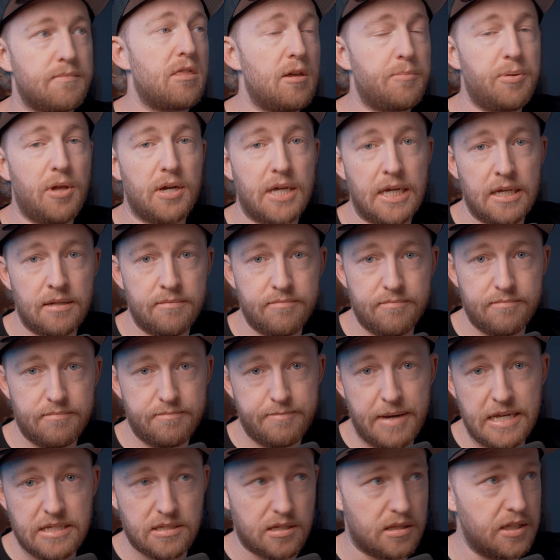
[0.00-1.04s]
The plugin
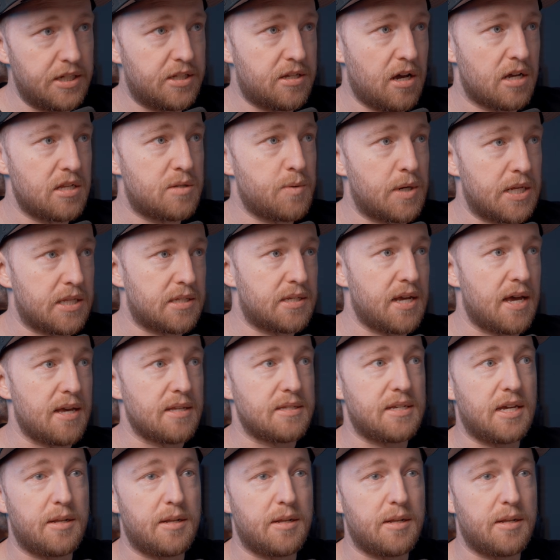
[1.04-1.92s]
basically does what it says.